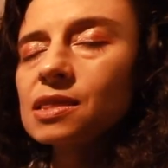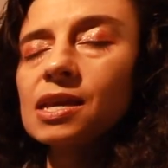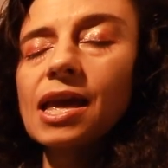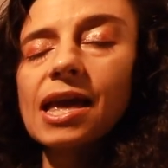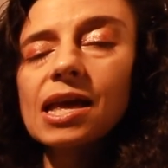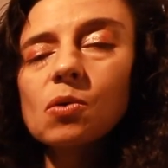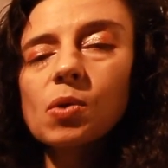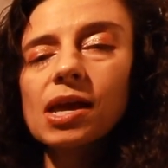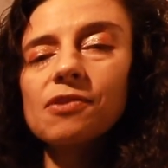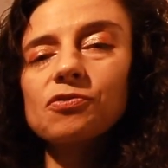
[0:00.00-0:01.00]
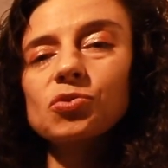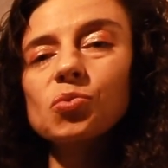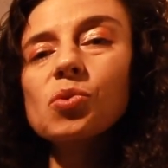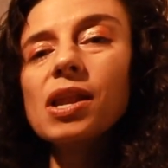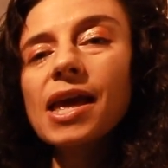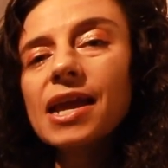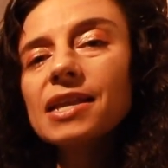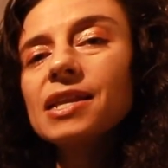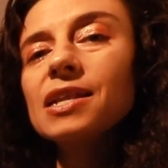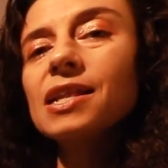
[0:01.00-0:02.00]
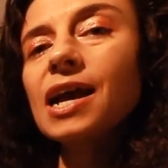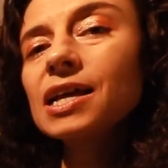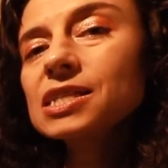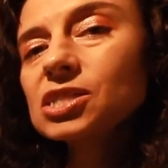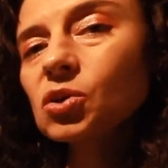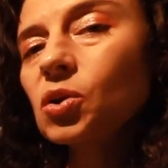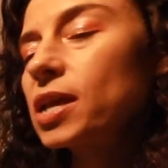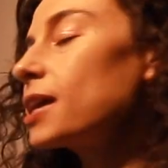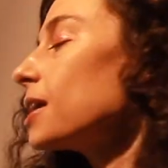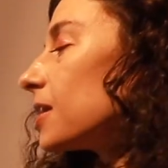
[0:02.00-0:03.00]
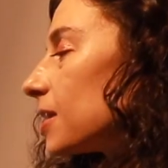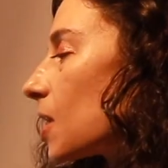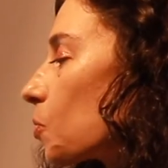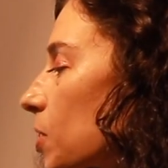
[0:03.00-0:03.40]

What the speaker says: the A wave too late in diastole, then